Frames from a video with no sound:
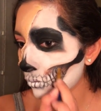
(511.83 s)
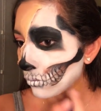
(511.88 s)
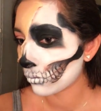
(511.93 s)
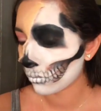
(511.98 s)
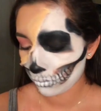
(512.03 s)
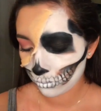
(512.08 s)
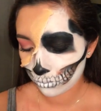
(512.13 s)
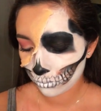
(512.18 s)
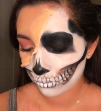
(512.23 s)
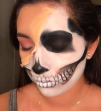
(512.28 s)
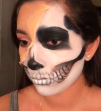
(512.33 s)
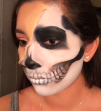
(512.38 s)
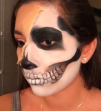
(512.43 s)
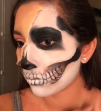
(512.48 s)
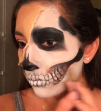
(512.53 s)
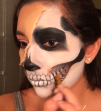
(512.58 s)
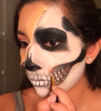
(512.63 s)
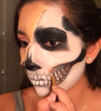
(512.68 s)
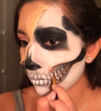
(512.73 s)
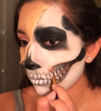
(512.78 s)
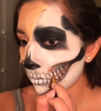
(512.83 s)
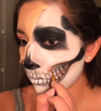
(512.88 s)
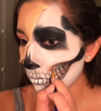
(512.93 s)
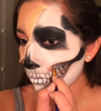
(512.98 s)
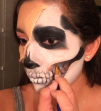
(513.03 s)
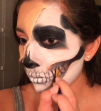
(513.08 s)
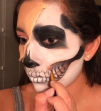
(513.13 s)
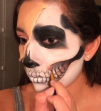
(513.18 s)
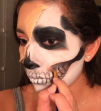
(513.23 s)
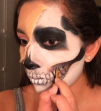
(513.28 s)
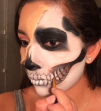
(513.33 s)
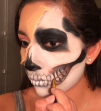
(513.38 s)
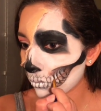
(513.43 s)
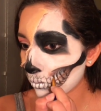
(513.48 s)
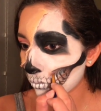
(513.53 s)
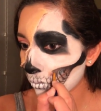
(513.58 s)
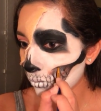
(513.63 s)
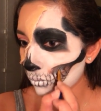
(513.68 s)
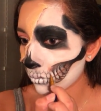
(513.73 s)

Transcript: And I'm also dragging the